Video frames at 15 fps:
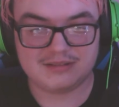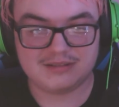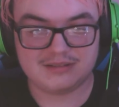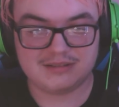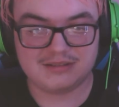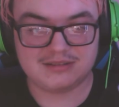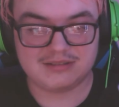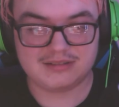
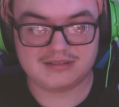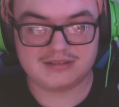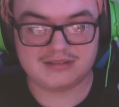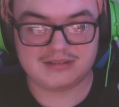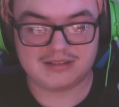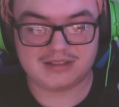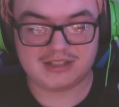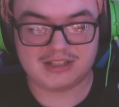Did
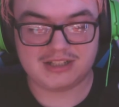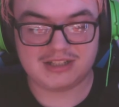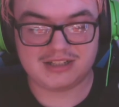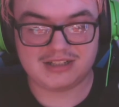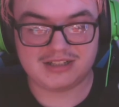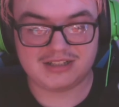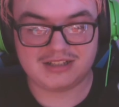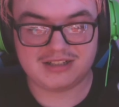it work?
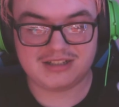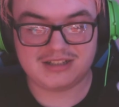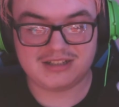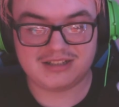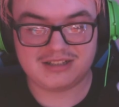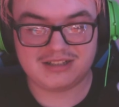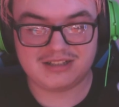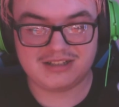
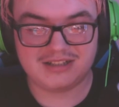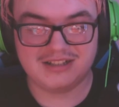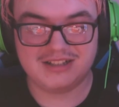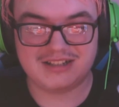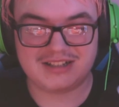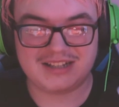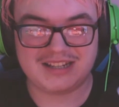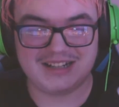Uh,
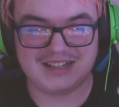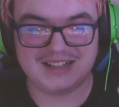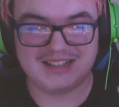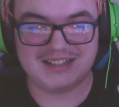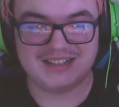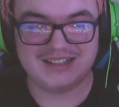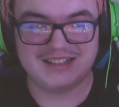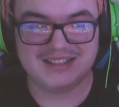
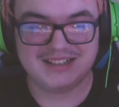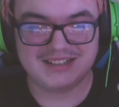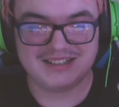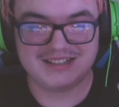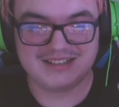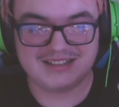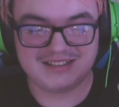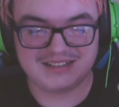kinda.
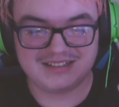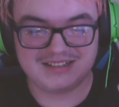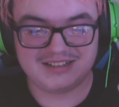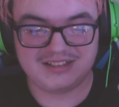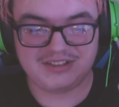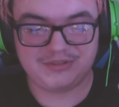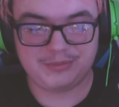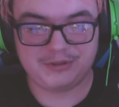
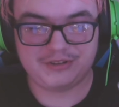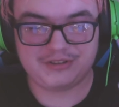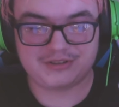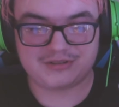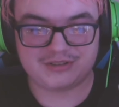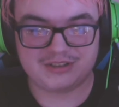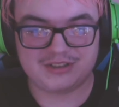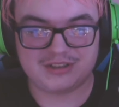Spill the
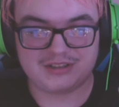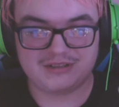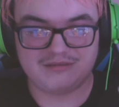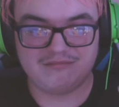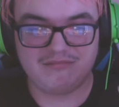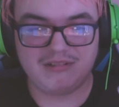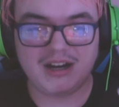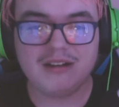drink challenge.
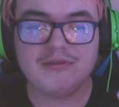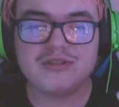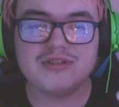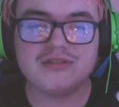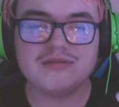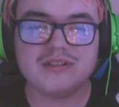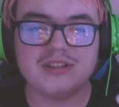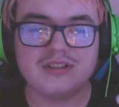Why would you do
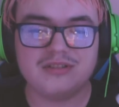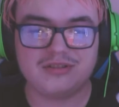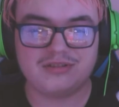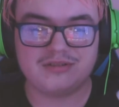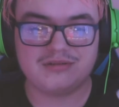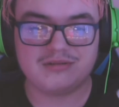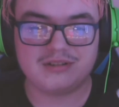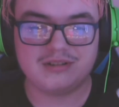it in a
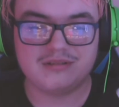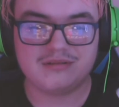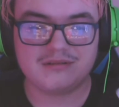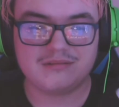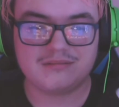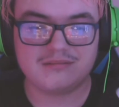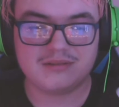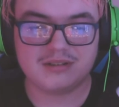store? You're
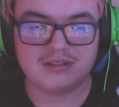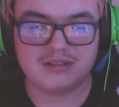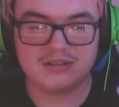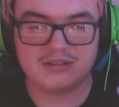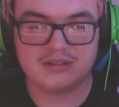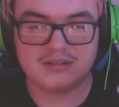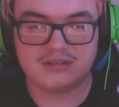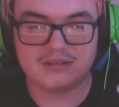
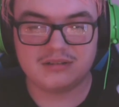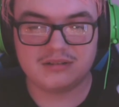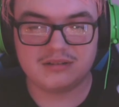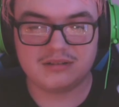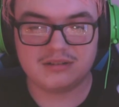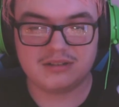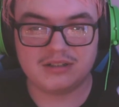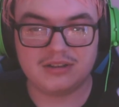
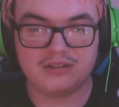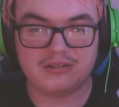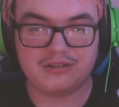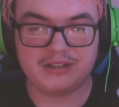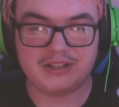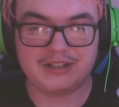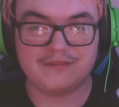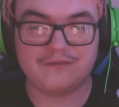
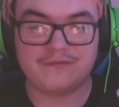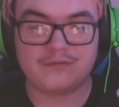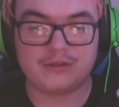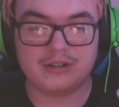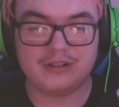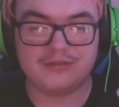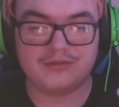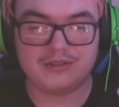literally in front
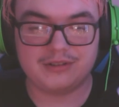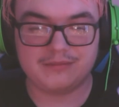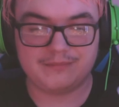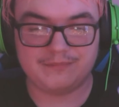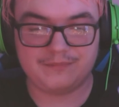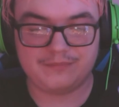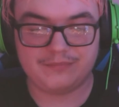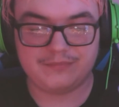of a...
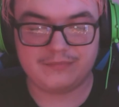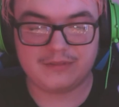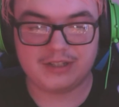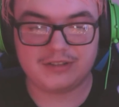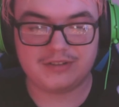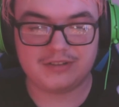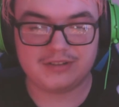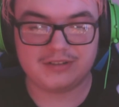That's
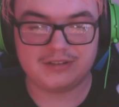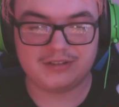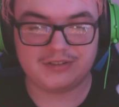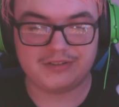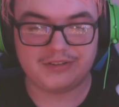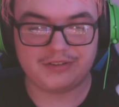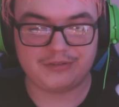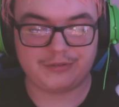actually just
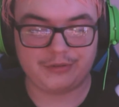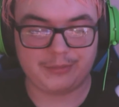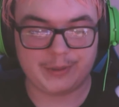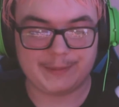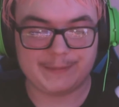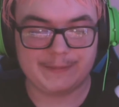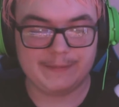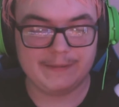sister You're Steffel. An
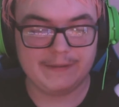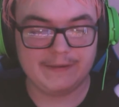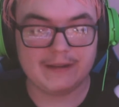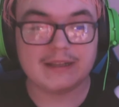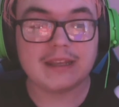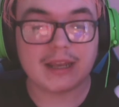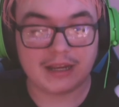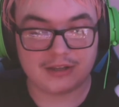idiot.
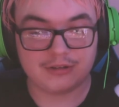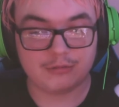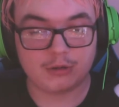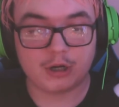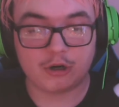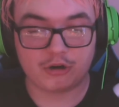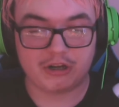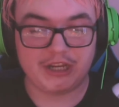Yeah, you
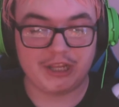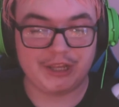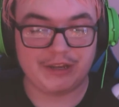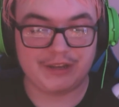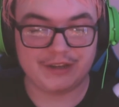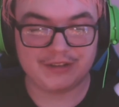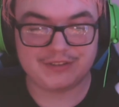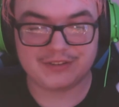are an
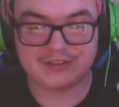idiot.